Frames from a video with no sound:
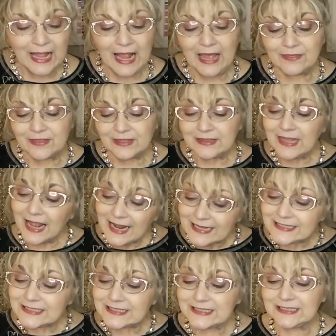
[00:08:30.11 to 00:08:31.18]
And the
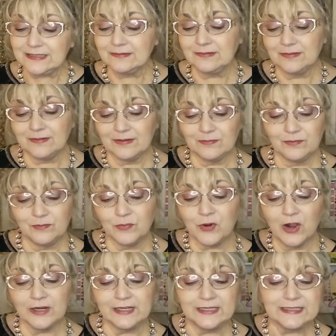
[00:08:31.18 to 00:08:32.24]
last
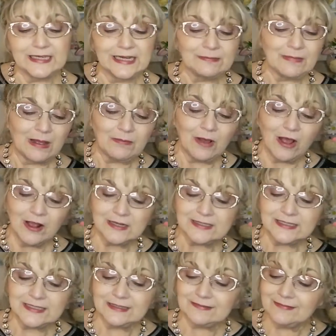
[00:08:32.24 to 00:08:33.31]
product in my
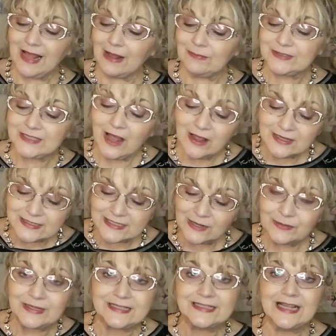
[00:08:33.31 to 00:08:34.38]
box. I was also
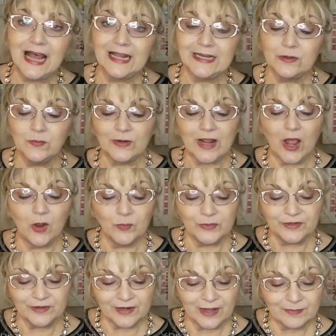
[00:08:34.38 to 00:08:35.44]
excited when I opened
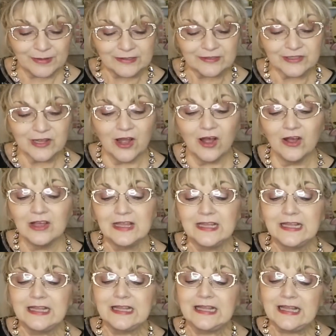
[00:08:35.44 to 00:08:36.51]
it up and saw
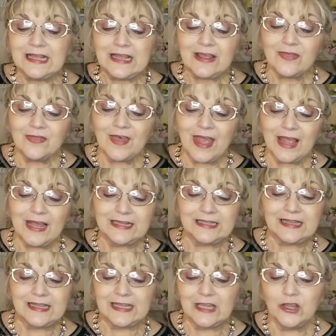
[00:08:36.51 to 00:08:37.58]
that
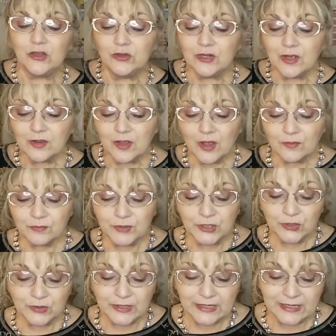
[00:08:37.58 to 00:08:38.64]
the Huda
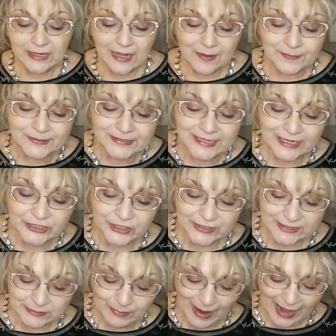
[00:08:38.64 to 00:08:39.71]
Beauty
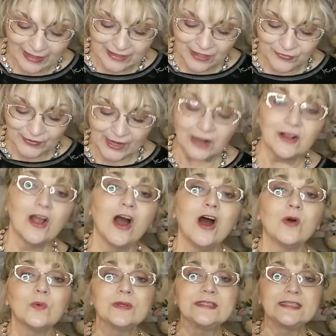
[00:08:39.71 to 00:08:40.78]
Obsessions palette that I
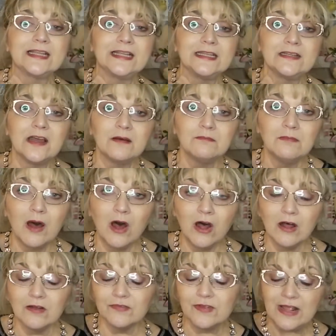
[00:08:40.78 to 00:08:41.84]
got was in
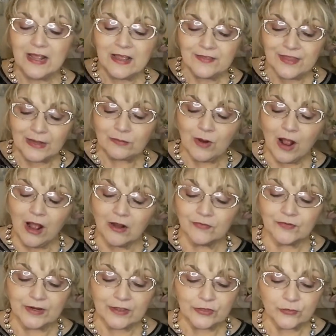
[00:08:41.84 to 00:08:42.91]
mauve. They were
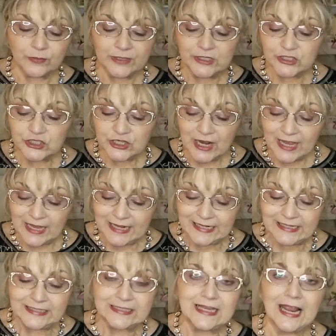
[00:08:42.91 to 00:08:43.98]
offering three
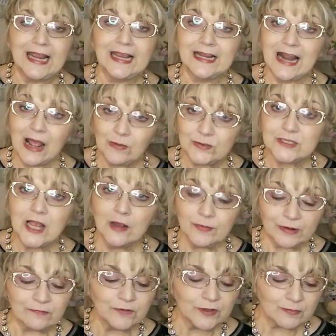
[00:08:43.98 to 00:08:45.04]
shades and I was
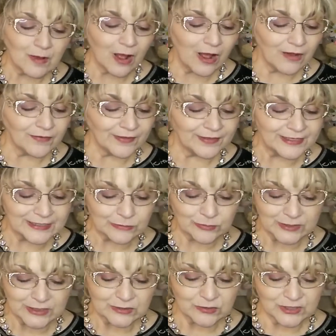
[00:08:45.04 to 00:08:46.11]
hoping for the mauve and this
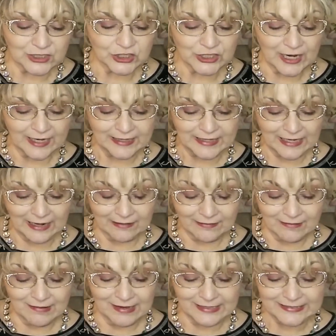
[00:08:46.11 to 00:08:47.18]
was the shade that I
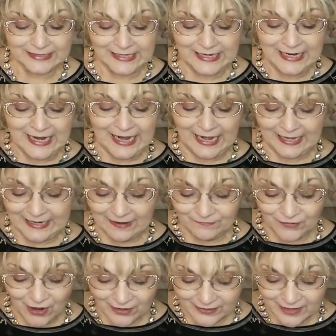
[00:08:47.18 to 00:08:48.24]
got. And I've
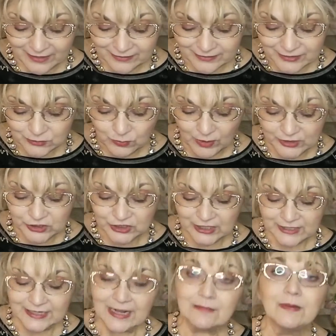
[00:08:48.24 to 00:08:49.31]
not color swatched it
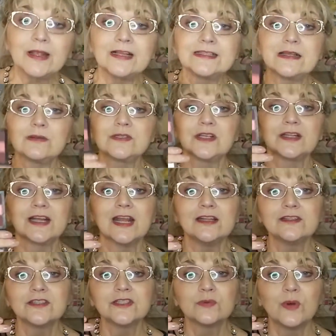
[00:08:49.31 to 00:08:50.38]
yet because I was going to
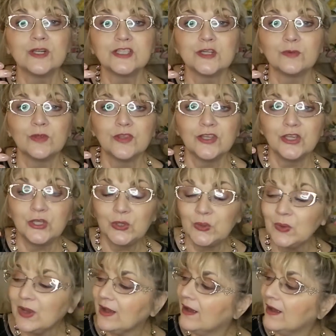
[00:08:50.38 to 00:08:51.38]
color swatch it with you.